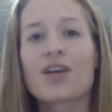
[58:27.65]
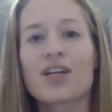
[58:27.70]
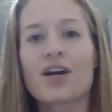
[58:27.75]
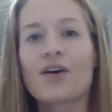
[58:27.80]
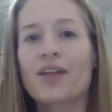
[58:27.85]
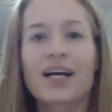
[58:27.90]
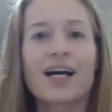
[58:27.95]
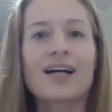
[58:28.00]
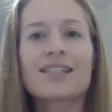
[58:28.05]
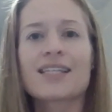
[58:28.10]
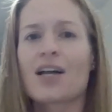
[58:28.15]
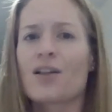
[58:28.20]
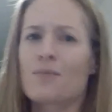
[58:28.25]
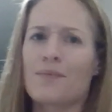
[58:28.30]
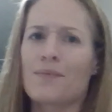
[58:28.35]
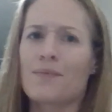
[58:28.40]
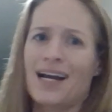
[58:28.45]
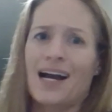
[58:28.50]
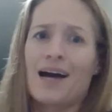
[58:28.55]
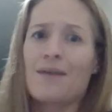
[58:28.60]
you know, like I'll tell
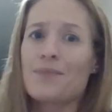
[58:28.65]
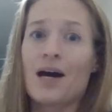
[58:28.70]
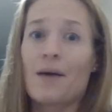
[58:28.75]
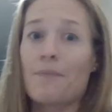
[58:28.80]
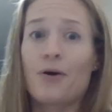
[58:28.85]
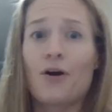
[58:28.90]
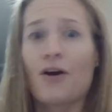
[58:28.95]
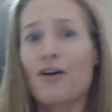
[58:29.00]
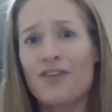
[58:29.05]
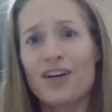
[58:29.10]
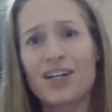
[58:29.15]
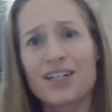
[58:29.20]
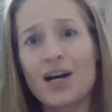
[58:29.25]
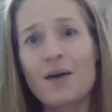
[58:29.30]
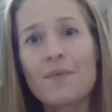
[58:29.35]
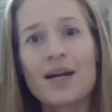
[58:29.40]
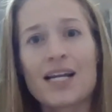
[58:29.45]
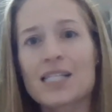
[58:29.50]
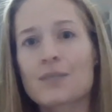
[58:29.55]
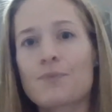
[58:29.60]
them like, I'm not perfect.
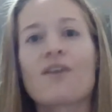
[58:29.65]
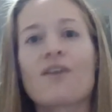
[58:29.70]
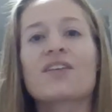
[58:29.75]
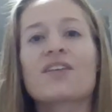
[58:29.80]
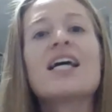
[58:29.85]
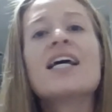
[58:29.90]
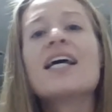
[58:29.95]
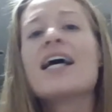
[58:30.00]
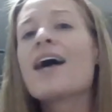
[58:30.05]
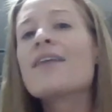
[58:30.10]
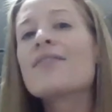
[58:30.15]
Nobody's perfect.